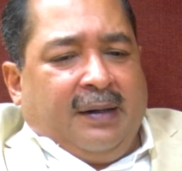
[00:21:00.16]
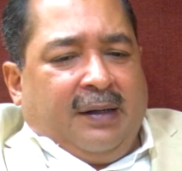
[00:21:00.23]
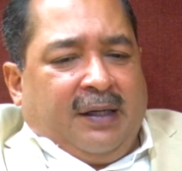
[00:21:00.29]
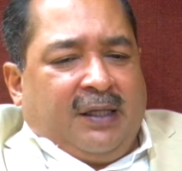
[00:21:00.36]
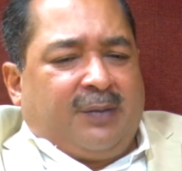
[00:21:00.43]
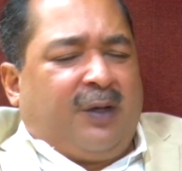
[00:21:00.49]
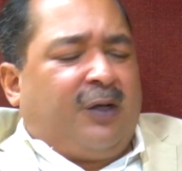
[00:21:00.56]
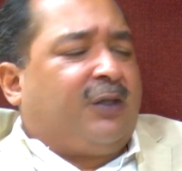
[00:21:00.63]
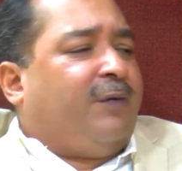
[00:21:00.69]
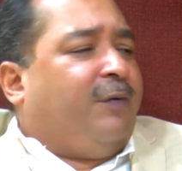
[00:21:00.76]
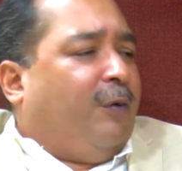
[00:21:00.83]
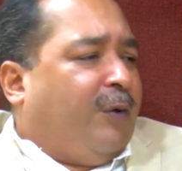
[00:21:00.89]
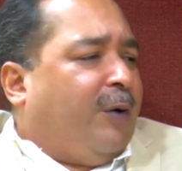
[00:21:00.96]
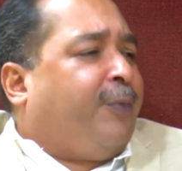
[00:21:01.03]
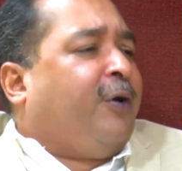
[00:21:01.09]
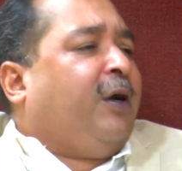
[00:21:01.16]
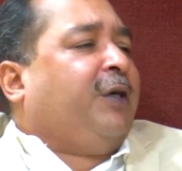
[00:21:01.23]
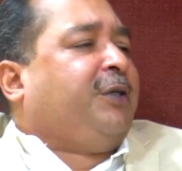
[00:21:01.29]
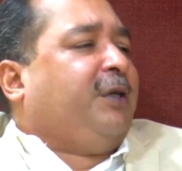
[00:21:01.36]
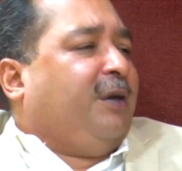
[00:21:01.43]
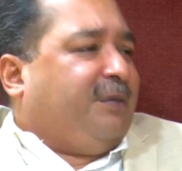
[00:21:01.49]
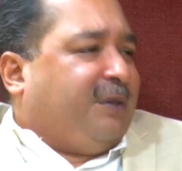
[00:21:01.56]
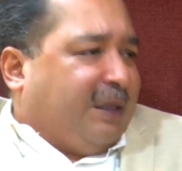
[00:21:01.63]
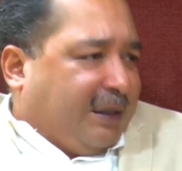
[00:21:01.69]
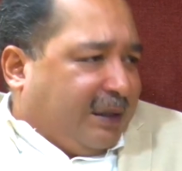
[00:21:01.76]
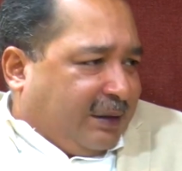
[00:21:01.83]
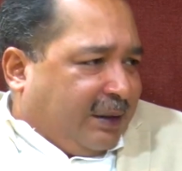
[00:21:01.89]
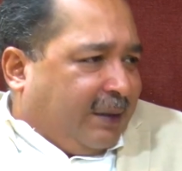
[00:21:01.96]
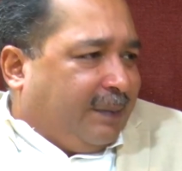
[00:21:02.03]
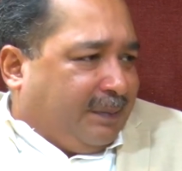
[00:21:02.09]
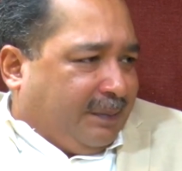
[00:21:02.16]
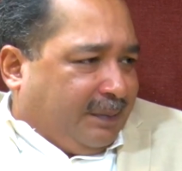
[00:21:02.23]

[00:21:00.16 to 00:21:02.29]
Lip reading: is because of overproduction of CTC